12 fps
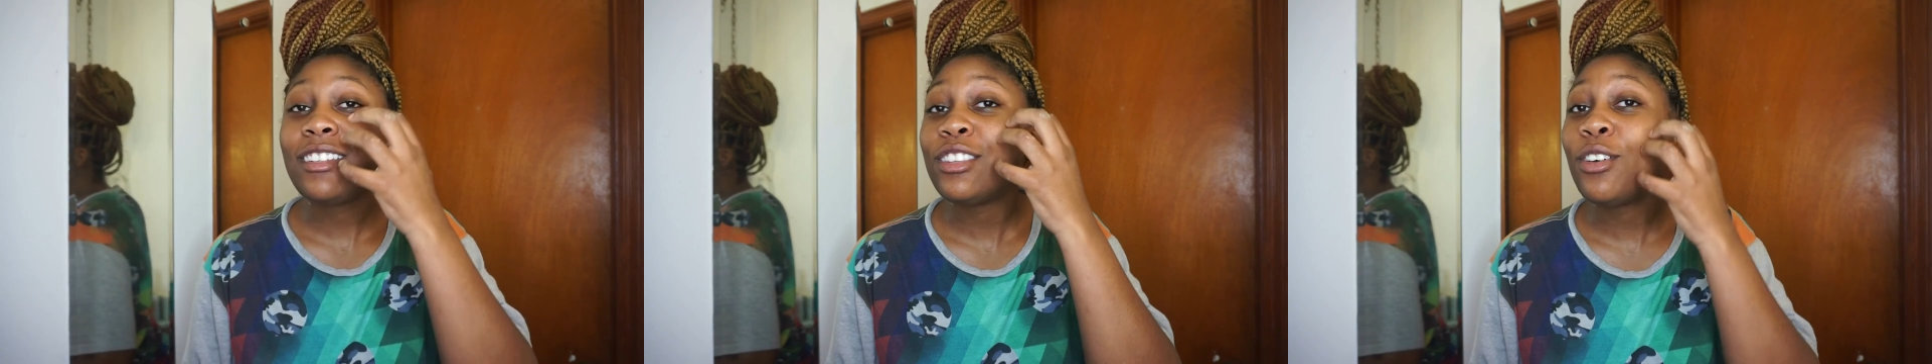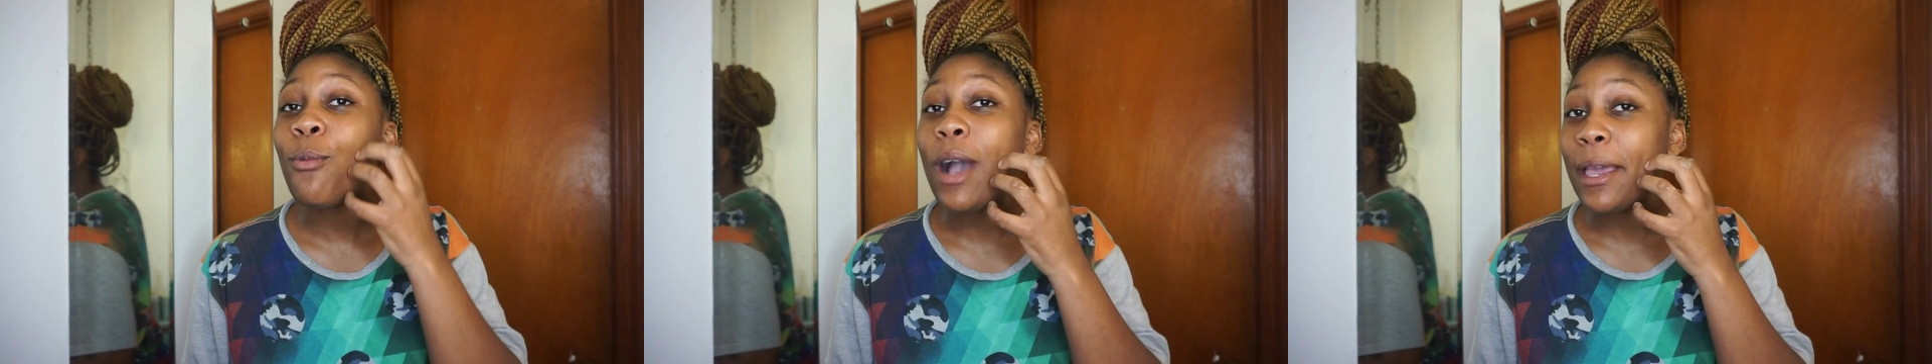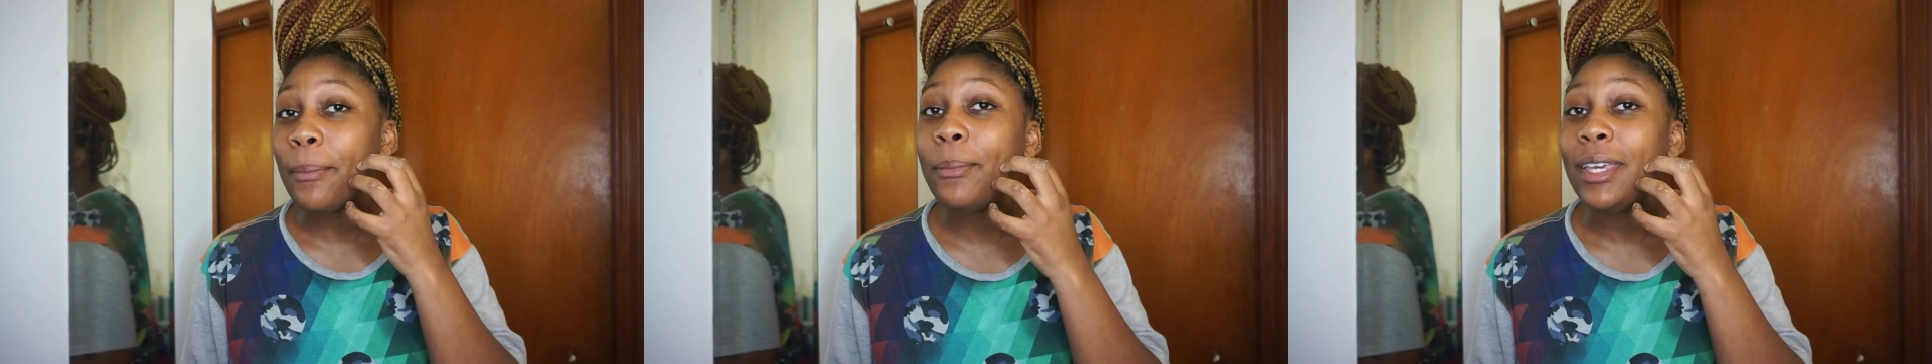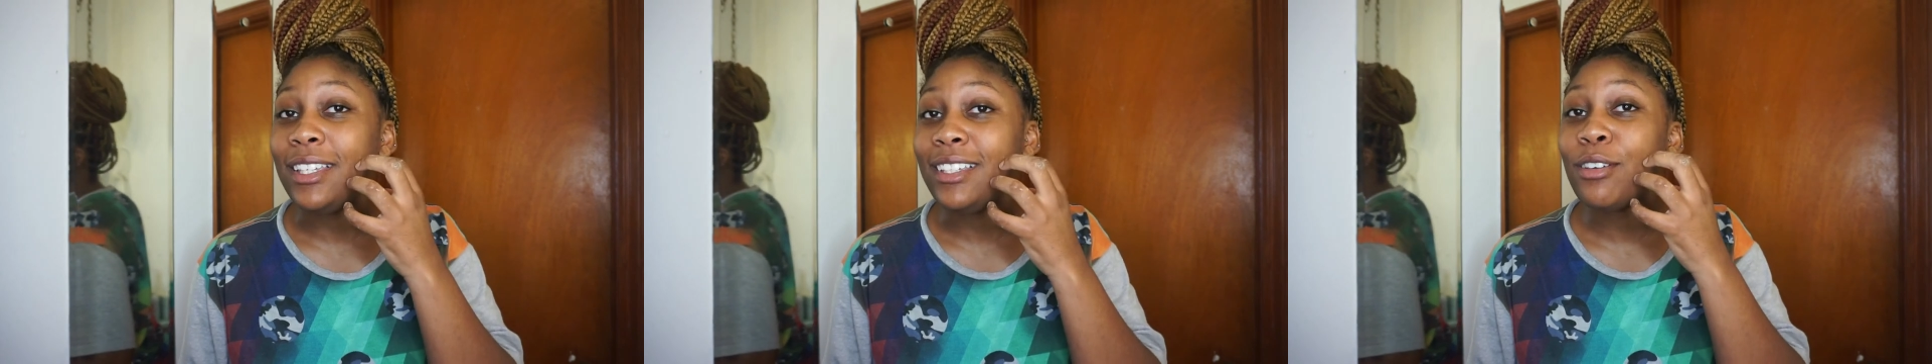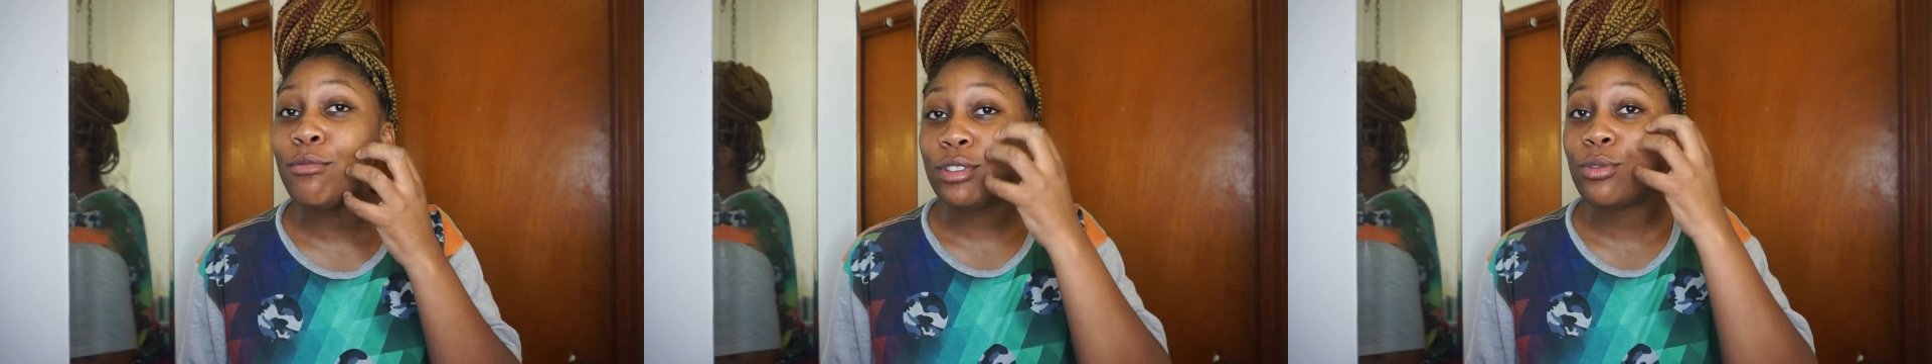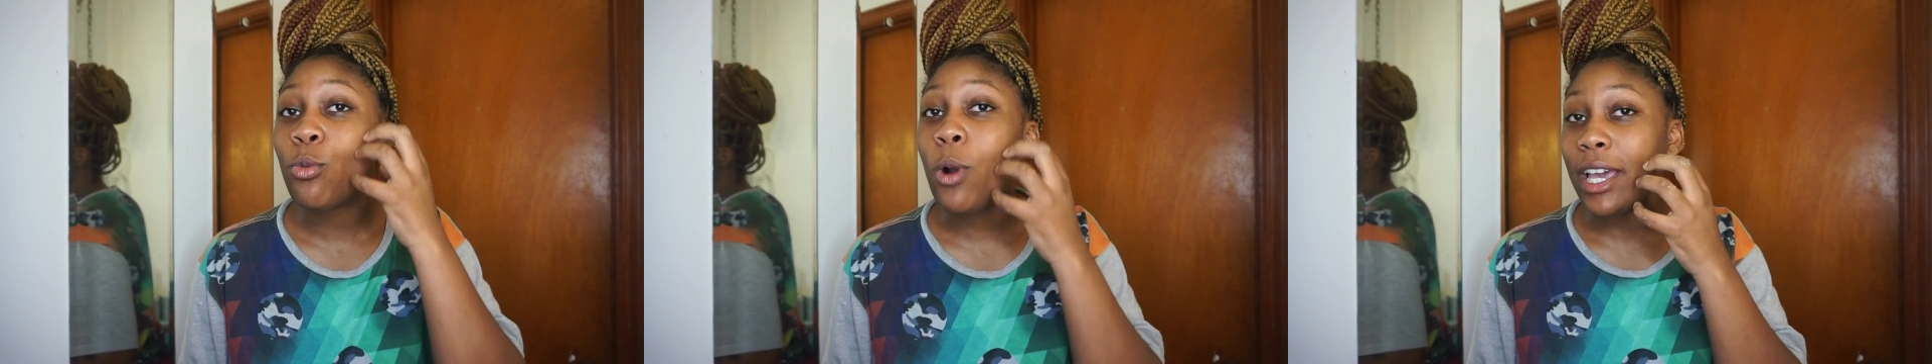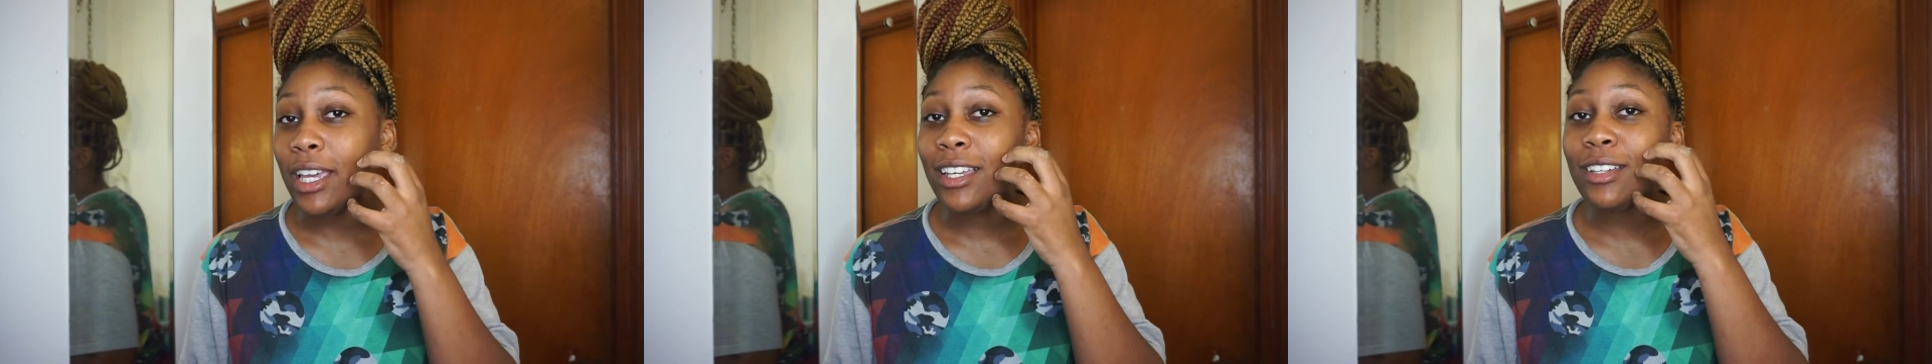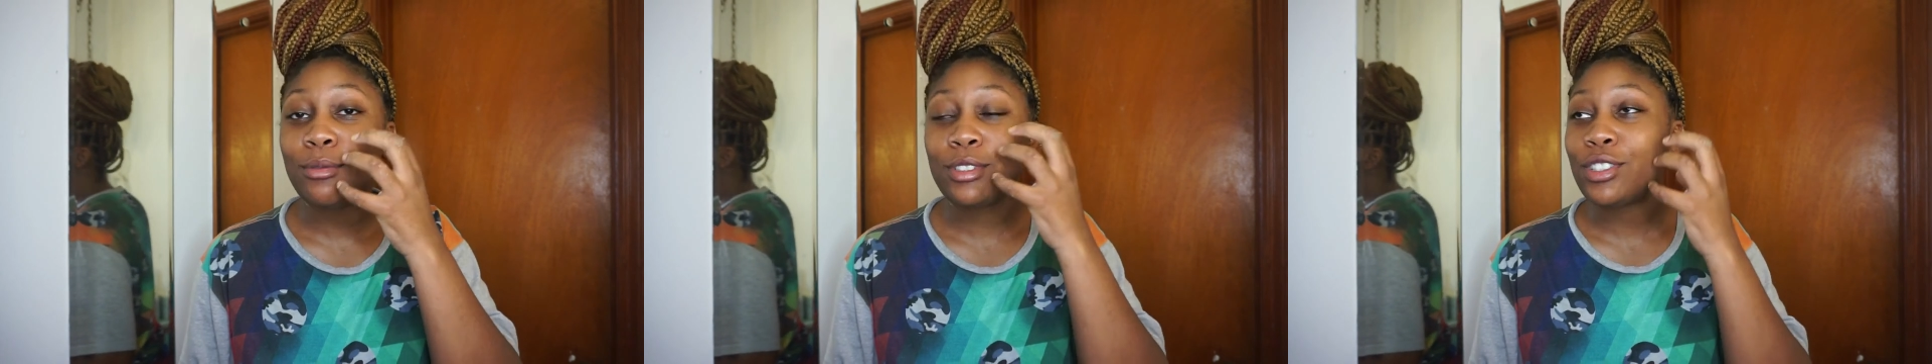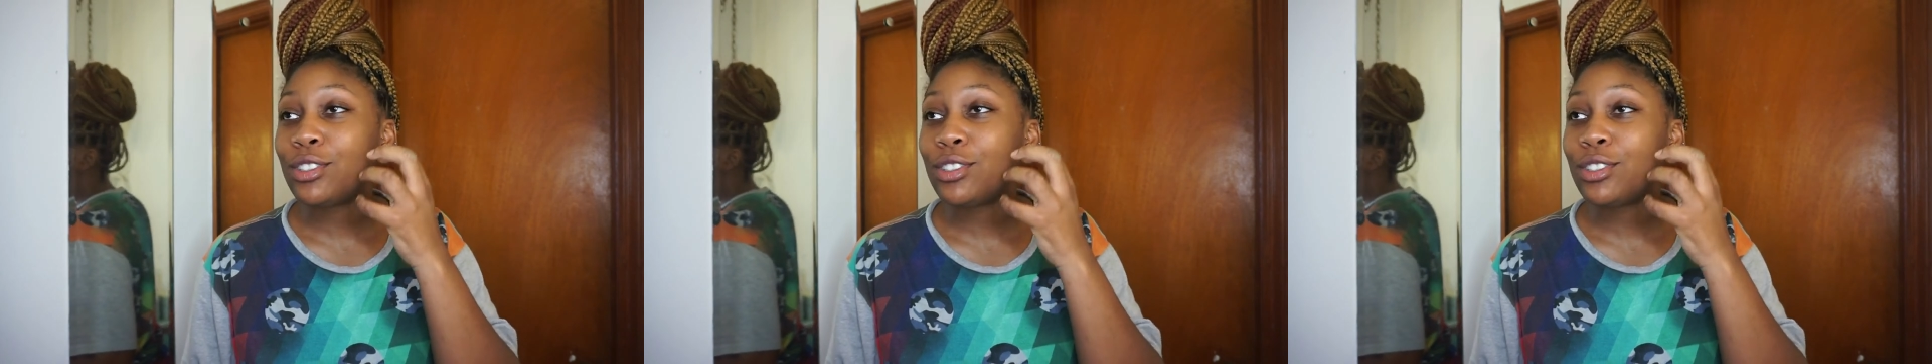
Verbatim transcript: The white meat, it was white. It was